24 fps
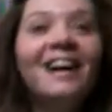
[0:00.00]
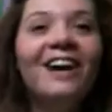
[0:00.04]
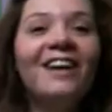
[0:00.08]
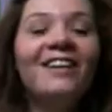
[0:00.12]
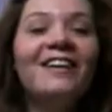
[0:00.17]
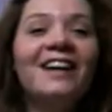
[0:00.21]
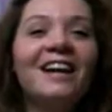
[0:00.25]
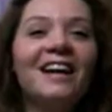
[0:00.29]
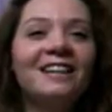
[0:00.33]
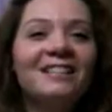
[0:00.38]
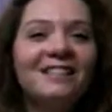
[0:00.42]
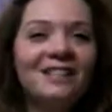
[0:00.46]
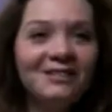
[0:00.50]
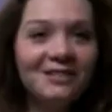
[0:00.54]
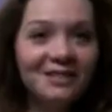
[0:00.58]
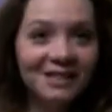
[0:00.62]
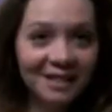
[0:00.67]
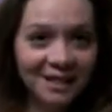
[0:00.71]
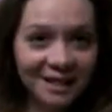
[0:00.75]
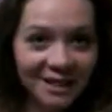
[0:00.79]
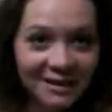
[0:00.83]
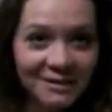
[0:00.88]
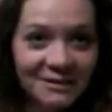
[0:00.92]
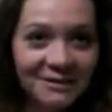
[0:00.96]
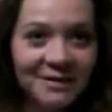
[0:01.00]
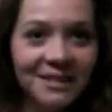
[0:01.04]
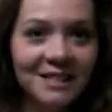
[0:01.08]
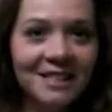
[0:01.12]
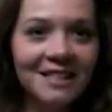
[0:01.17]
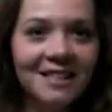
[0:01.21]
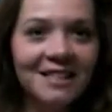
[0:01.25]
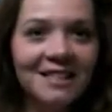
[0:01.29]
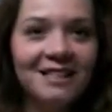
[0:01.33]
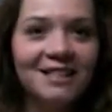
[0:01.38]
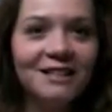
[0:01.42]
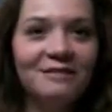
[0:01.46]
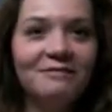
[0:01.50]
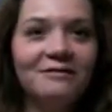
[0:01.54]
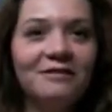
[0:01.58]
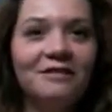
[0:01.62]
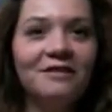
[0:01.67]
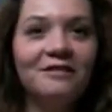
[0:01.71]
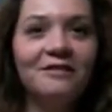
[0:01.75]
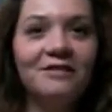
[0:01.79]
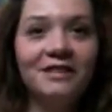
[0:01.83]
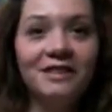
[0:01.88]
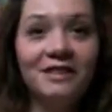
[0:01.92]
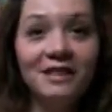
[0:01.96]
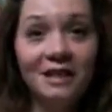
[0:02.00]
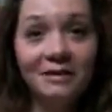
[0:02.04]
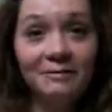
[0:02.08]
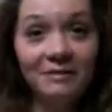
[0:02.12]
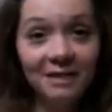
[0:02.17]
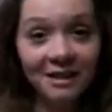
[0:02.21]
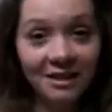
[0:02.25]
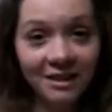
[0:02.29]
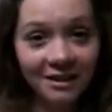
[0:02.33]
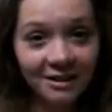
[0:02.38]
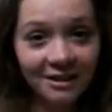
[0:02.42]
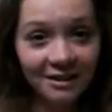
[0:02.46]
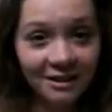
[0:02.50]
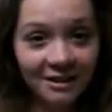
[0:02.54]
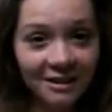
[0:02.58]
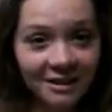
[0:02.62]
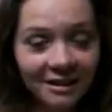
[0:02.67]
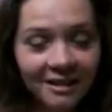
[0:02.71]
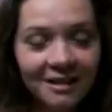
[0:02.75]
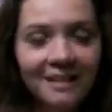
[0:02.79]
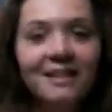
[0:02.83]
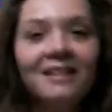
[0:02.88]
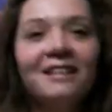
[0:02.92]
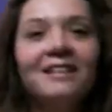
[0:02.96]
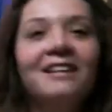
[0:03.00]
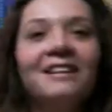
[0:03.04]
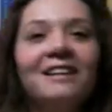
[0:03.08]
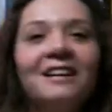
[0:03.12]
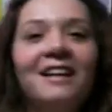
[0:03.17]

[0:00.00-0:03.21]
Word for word: Okay, so Sunday we went to the gym for the first time in a year. Yeah.